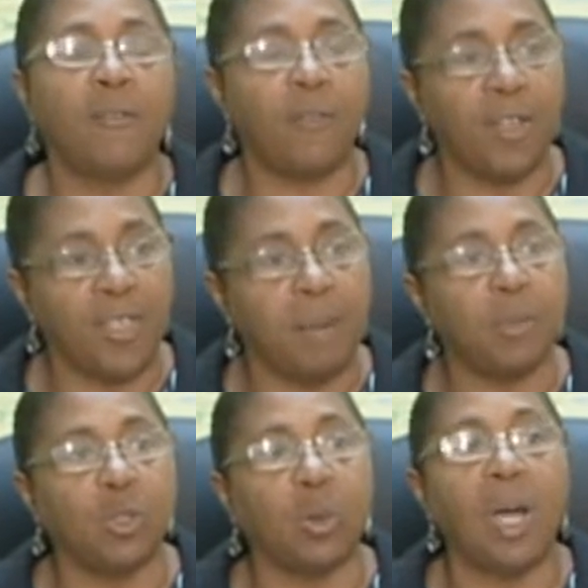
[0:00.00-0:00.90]
for
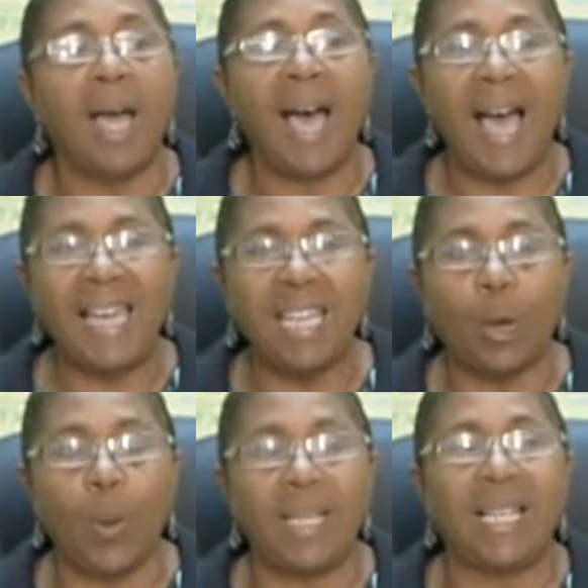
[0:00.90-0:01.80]
them to
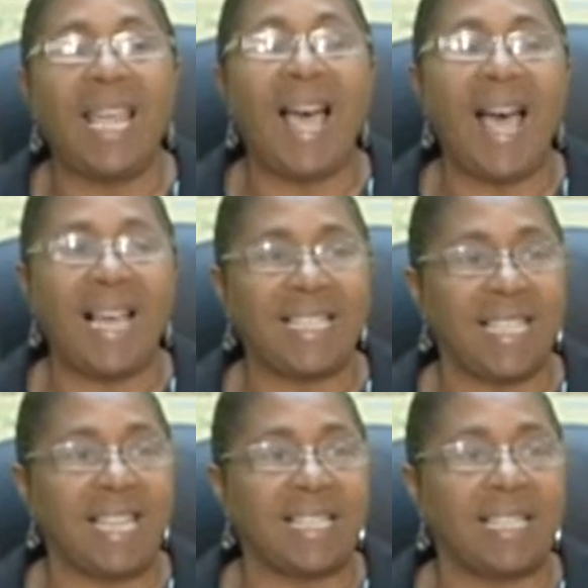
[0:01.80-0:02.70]
adequately
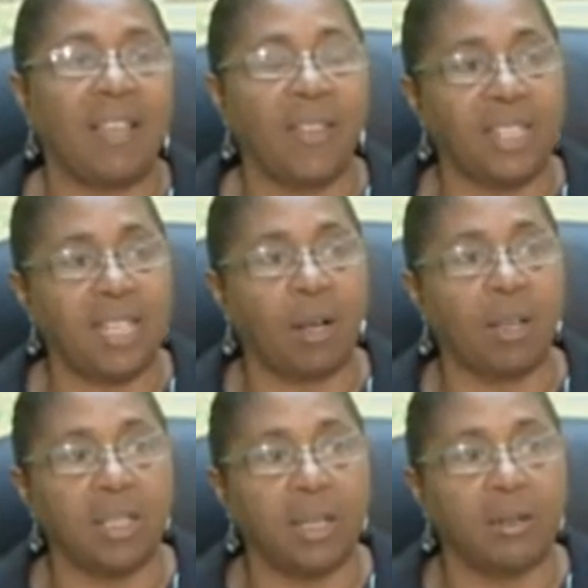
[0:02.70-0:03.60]
access the
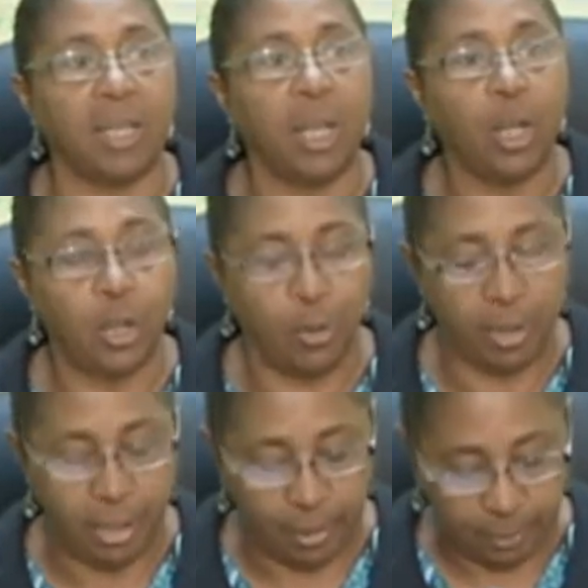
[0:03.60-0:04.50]
secondary
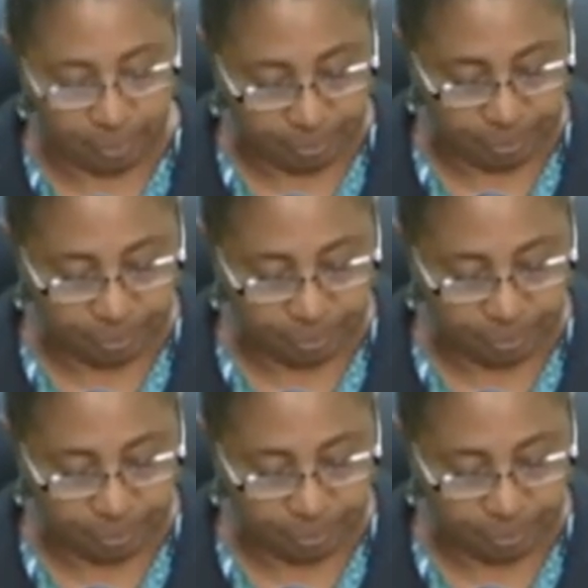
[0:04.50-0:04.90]
curriculum.